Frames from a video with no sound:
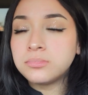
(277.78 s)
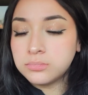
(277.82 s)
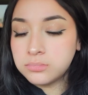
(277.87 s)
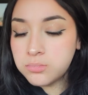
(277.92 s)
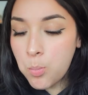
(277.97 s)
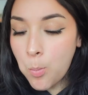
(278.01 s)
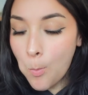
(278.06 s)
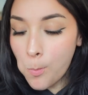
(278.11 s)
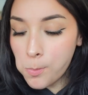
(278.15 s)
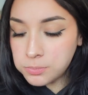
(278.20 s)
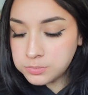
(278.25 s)

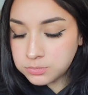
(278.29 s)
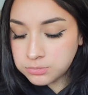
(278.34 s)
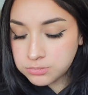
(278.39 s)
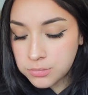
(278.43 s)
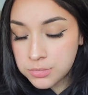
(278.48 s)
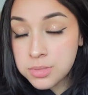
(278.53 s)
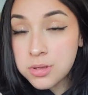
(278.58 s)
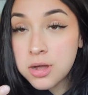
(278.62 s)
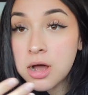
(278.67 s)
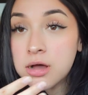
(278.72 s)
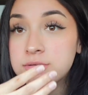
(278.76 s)

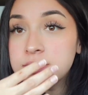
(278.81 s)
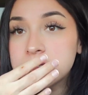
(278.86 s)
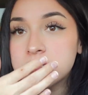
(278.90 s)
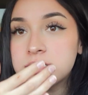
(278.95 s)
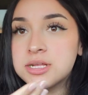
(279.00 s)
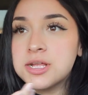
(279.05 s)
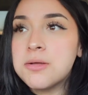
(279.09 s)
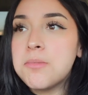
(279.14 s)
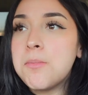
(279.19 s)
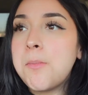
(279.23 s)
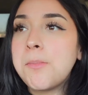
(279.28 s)
And
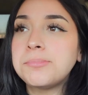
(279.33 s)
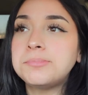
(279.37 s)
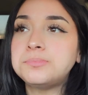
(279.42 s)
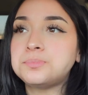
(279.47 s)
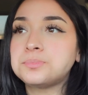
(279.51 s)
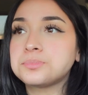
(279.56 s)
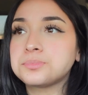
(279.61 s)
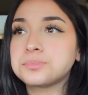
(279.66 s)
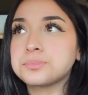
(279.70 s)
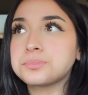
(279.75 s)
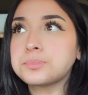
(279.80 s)
obviously
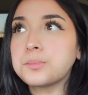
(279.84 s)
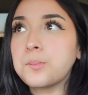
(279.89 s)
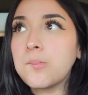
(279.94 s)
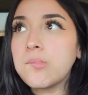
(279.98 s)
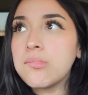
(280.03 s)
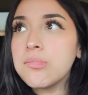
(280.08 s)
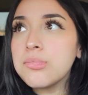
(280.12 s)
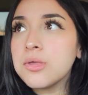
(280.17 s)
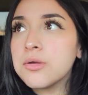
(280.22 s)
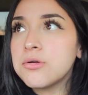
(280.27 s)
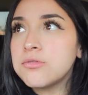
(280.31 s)

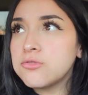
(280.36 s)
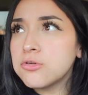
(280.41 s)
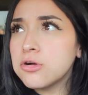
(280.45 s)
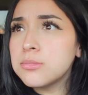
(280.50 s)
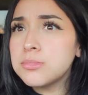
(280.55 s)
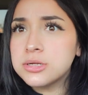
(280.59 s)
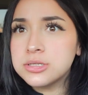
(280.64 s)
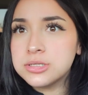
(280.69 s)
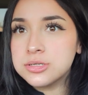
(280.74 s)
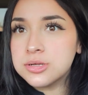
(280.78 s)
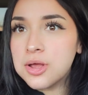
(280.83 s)
4
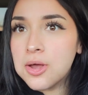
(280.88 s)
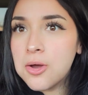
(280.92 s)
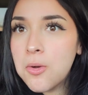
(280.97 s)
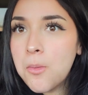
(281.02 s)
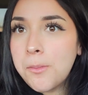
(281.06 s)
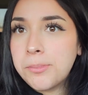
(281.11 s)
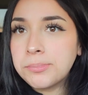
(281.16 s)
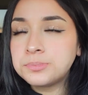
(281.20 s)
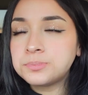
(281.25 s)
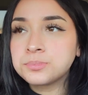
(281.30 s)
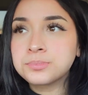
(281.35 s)
months ago,
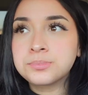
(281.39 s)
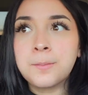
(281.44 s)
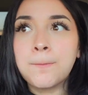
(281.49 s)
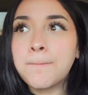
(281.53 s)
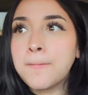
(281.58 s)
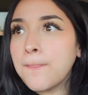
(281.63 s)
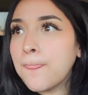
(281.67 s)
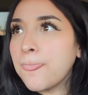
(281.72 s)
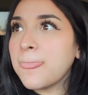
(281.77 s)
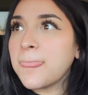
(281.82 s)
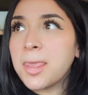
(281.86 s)

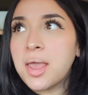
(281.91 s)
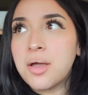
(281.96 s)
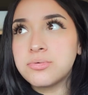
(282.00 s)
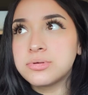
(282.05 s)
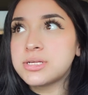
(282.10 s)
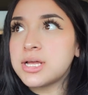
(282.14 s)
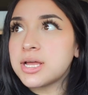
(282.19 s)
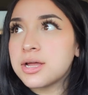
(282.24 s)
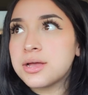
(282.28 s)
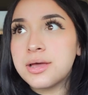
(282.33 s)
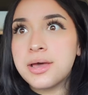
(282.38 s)
I was
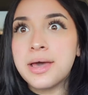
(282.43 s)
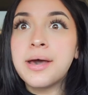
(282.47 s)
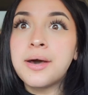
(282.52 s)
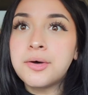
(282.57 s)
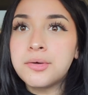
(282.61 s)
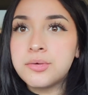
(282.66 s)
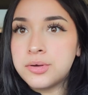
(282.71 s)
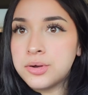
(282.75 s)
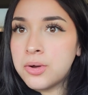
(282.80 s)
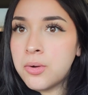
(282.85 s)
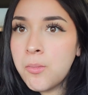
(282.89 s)
like,
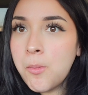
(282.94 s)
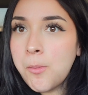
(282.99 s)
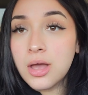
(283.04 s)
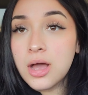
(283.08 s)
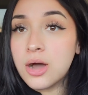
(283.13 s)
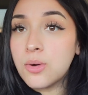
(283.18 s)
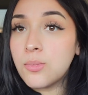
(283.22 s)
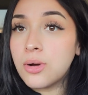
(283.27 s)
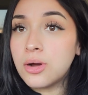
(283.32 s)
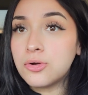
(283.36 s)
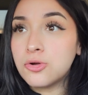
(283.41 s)
hell no,
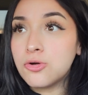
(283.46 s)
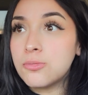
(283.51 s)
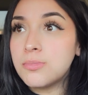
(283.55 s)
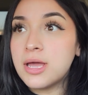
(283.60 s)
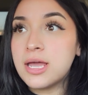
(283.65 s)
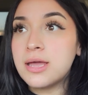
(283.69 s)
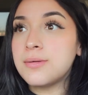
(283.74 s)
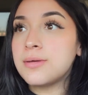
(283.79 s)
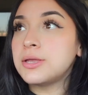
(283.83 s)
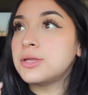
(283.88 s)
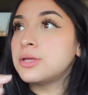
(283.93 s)
I want no
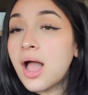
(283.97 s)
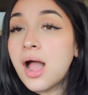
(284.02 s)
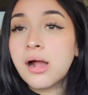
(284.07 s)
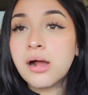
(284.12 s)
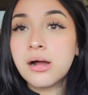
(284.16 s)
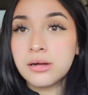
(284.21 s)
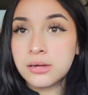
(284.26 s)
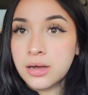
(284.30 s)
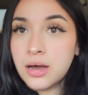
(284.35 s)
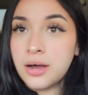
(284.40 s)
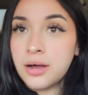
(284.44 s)
baby. I
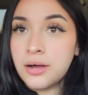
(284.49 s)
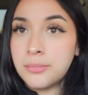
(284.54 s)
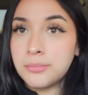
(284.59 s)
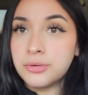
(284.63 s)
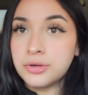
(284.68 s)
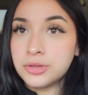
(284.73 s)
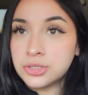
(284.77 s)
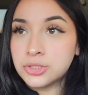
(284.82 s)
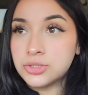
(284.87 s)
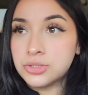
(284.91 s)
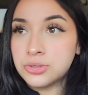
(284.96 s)
got on
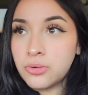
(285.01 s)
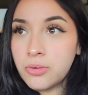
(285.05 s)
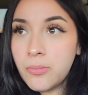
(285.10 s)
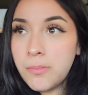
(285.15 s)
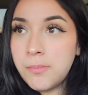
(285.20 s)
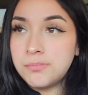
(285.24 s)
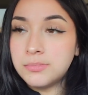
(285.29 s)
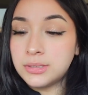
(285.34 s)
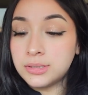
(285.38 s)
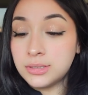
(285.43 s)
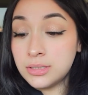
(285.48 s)
birth control
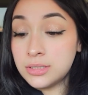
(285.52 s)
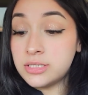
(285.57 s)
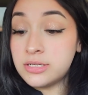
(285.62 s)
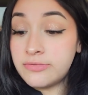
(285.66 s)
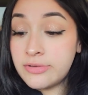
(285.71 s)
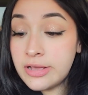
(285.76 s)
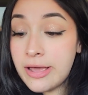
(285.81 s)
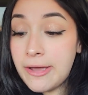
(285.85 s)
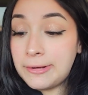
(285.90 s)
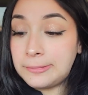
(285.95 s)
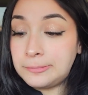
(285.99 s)
because of
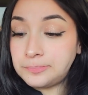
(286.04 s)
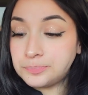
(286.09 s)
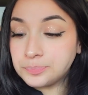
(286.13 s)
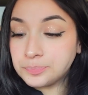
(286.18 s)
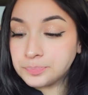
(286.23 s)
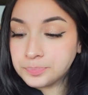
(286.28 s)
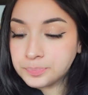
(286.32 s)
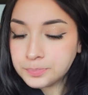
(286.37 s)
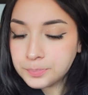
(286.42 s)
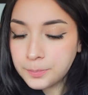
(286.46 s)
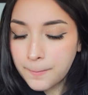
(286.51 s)
it,
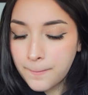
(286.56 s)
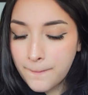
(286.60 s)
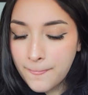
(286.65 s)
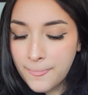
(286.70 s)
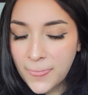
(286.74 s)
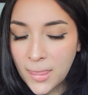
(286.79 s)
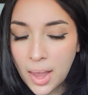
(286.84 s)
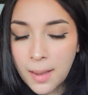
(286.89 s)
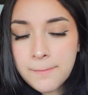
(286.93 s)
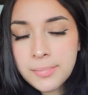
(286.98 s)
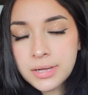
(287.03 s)

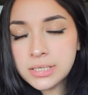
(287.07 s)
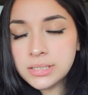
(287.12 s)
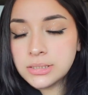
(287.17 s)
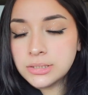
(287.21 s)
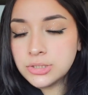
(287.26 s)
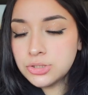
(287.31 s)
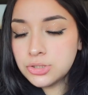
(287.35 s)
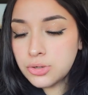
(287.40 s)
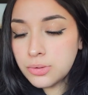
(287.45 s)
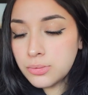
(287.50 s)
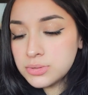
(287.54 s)
and because,
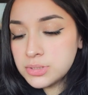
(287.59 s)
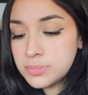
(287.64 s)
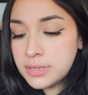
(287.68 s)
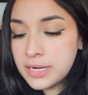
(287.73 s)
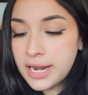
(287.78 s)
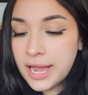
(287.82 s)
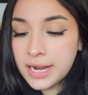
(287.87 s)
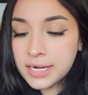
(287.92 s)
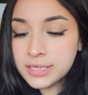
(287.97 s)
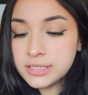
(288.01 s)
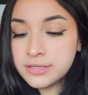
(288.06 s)
you know, I was being
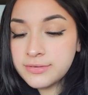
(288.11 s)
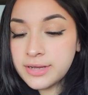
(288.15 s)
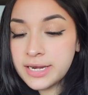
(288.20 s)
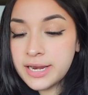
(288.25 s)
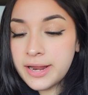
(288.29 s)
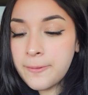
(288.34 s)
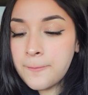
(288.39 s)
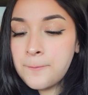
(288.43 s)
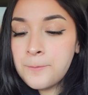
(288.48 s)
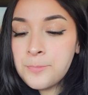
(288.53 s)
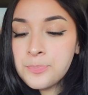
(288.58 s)
active.
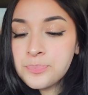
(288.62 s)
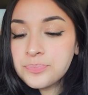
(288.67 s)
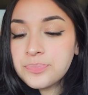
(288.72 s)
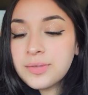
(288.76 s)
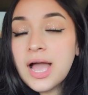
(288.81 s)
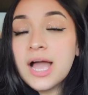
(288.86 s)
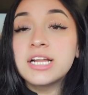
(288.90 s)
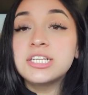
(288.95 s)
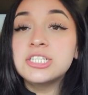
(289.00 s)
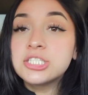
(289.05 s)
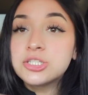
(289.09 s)

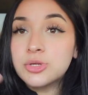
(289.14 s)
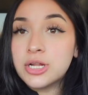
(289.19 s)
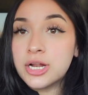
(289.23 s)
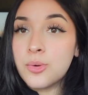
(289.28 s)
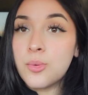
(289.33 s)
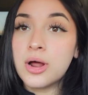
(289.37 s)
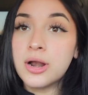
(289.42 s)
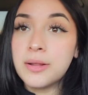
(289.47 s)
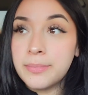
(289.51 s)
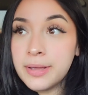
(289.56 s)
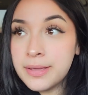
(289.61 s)
I just didn't
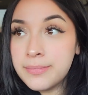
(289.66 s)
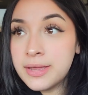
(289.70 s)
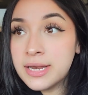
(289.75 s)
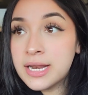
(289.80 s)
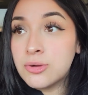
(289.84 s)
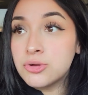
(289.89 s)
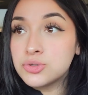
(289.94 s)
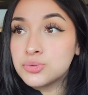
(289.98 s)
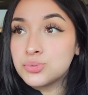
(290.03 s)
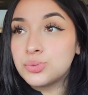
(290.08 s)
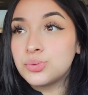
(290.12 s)
want a baby, and
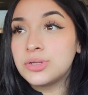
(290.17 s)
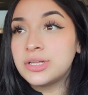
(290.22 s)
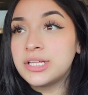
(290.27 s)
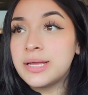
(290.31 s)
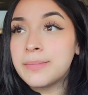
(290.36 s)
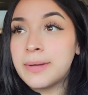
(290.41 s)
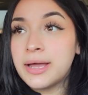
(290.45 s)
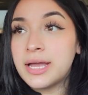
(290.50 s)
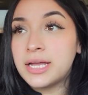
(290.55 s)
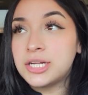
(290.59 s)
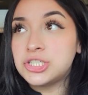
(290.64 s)
I was really
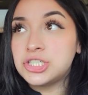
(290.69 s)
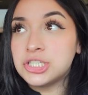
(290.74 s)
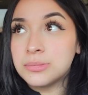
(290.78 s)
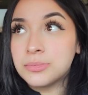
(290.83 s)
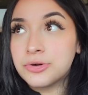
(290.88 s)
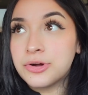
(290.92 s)
in my gym